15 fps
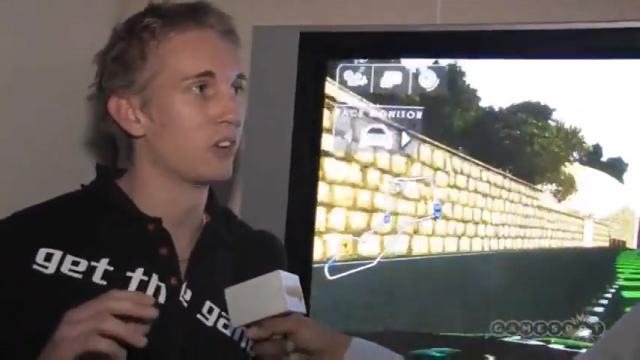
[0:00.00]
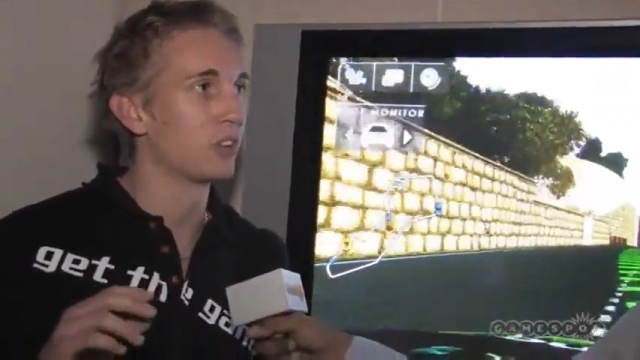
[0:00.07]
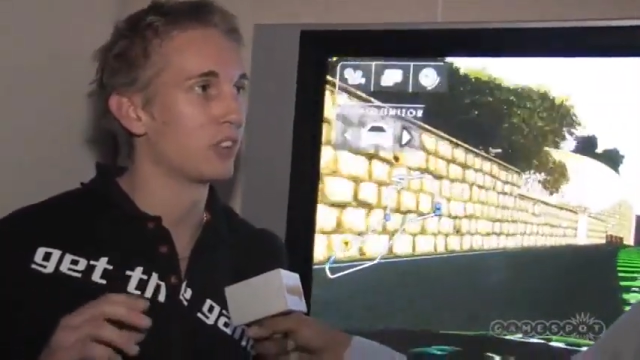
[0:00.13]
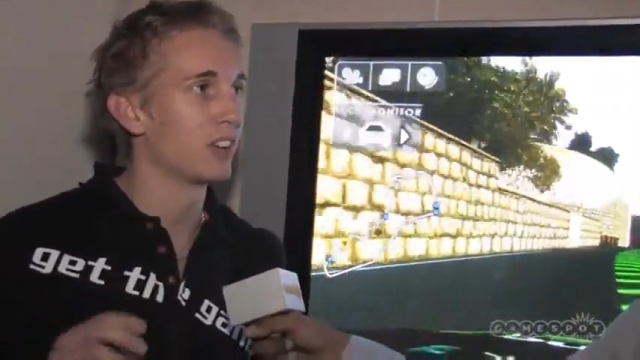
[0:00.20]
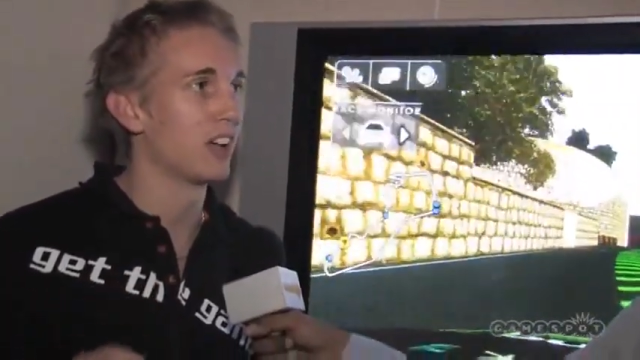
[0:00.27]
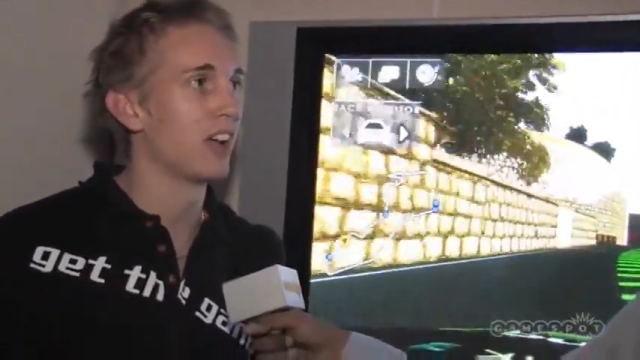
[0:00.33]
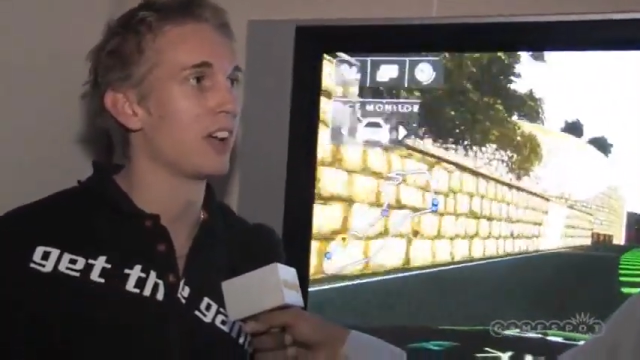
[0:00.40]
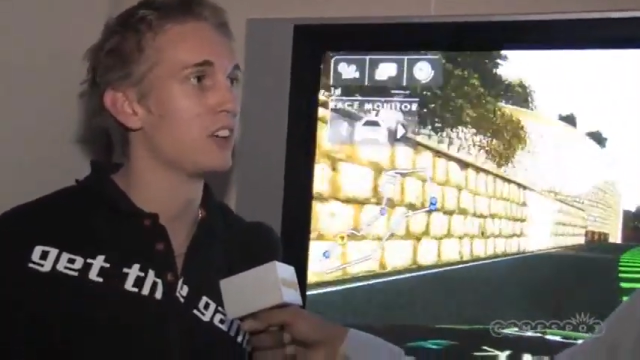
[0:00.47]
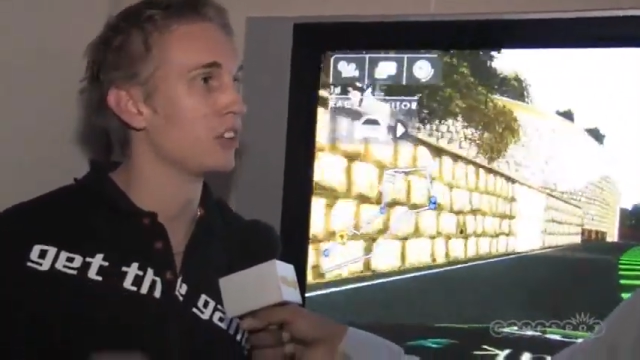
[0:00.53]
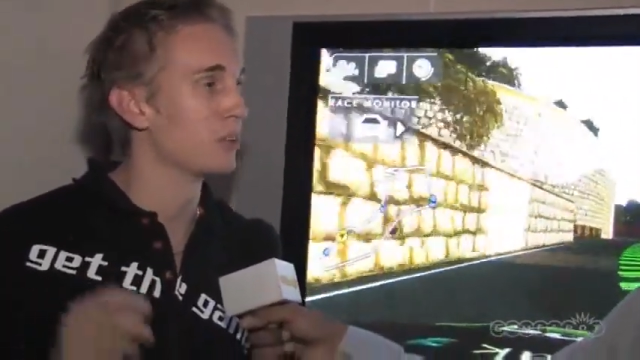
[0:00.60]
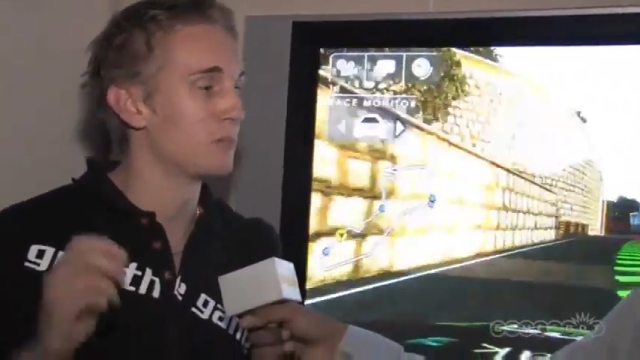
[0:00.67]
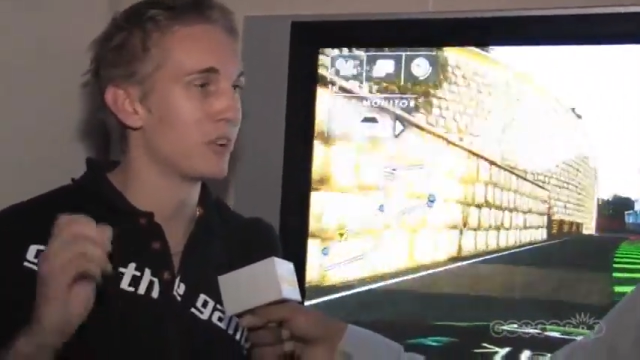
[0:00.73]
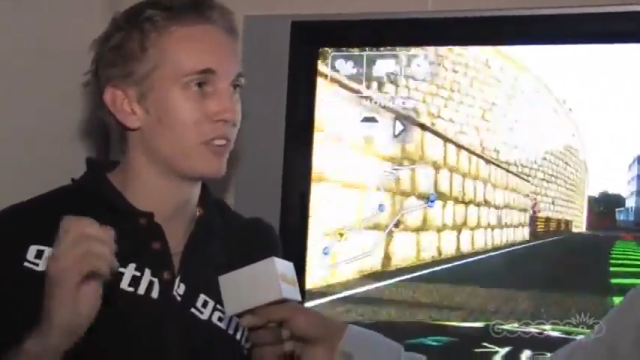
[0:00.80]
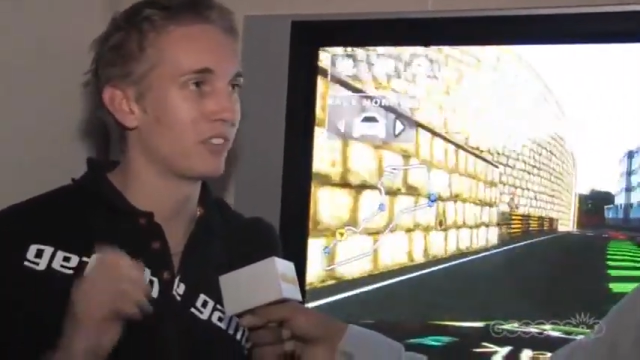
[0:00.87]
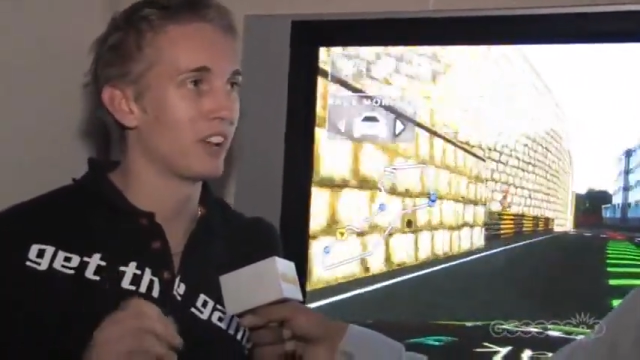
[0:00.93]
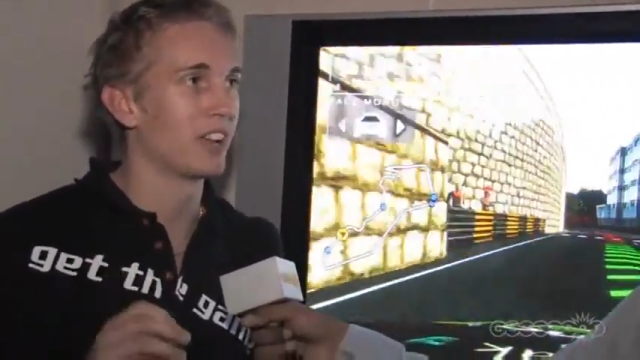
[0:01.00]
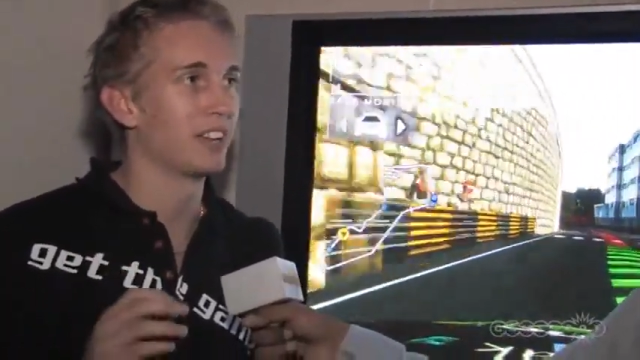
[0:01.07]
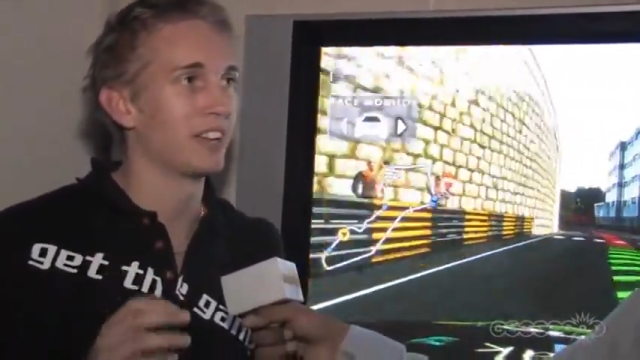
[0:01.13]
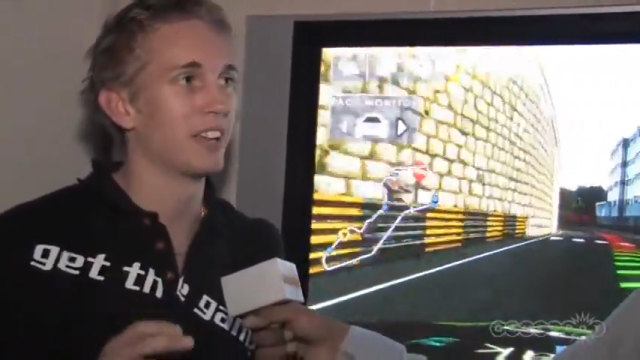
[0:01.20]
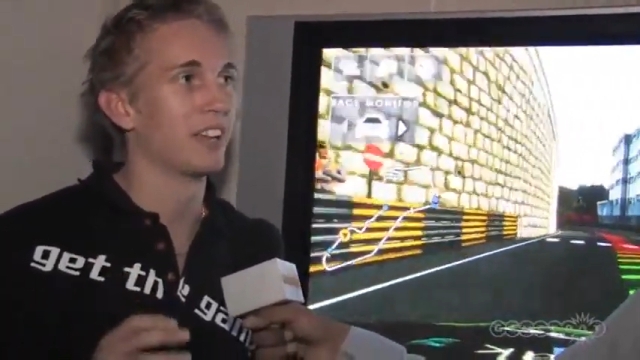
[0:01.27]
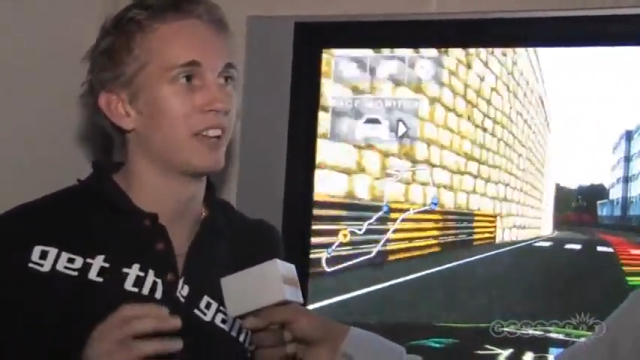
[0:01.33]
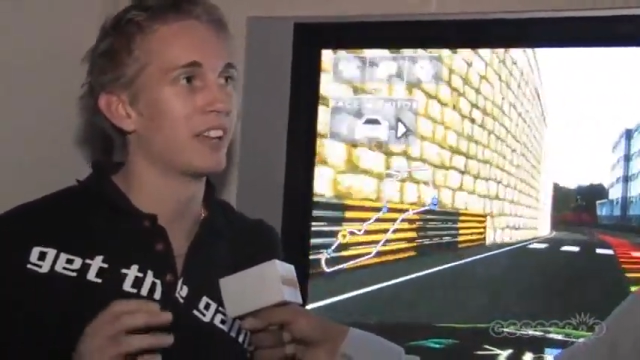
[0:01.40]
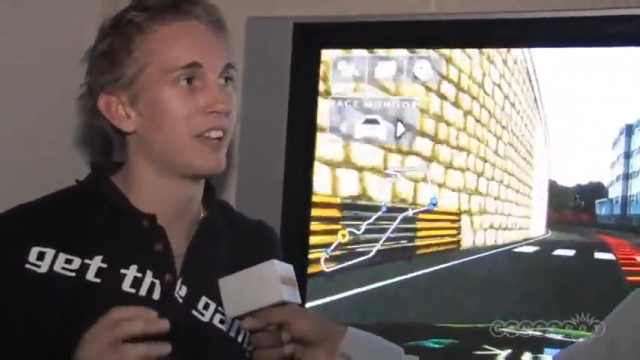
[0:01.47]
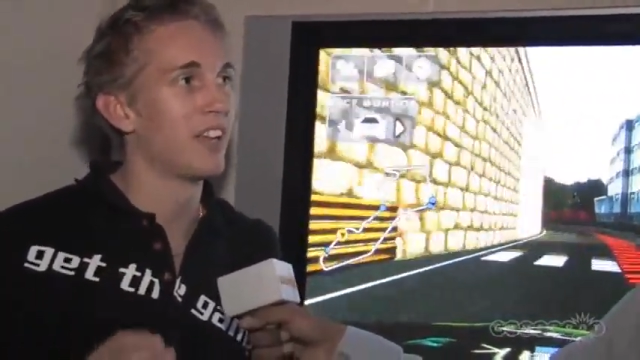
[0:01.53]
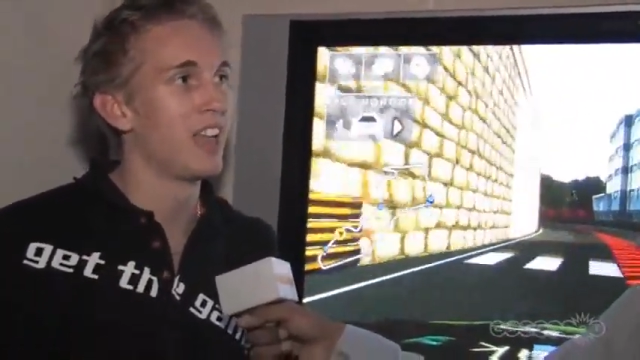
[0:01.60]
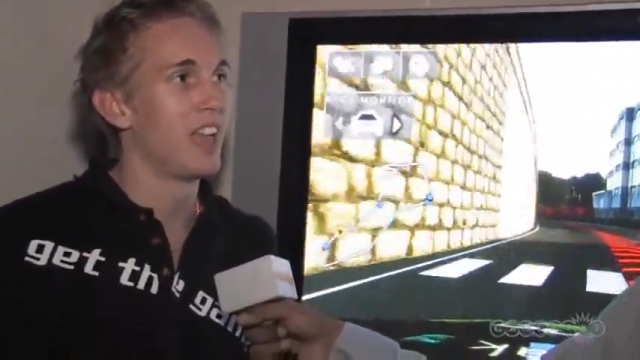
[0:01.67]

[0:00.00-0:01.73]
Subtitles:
real car, you can modify here,